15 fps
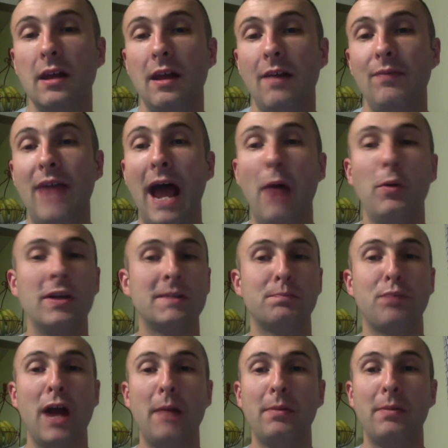that was
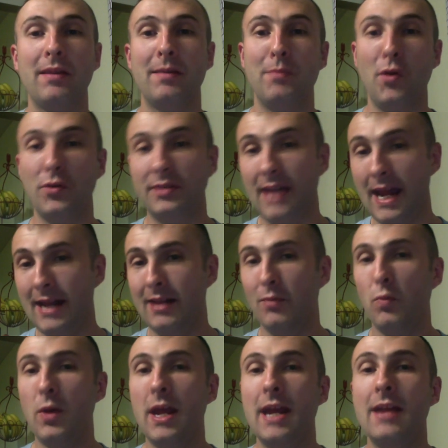probably the most hated
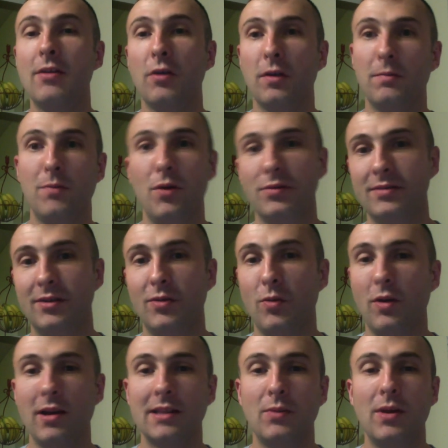weed or most
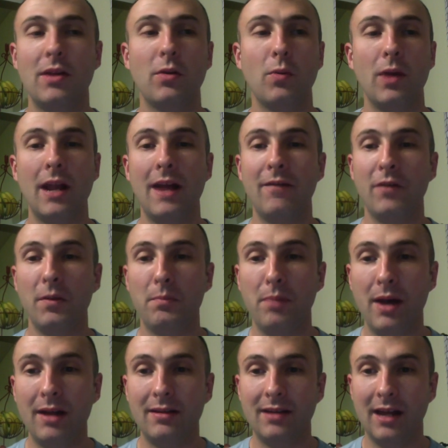notorious weed or whatever,
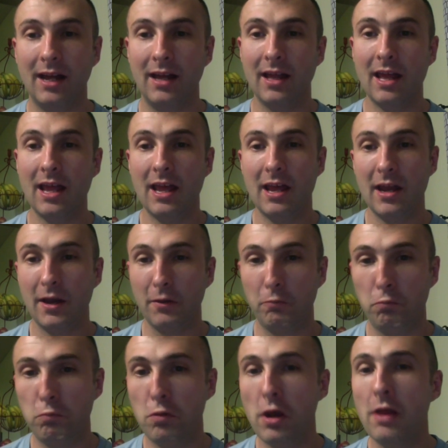but
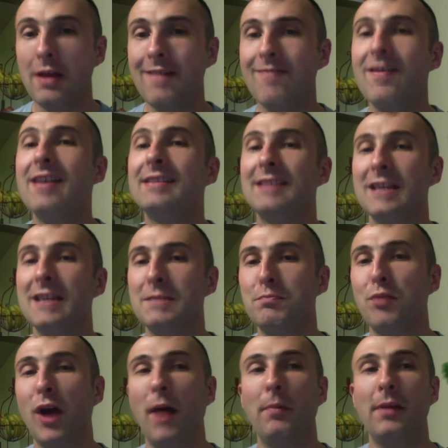really this is
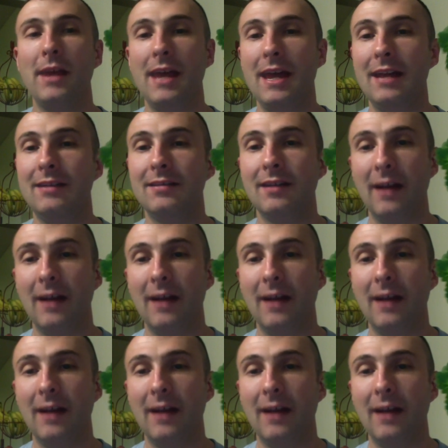probably it,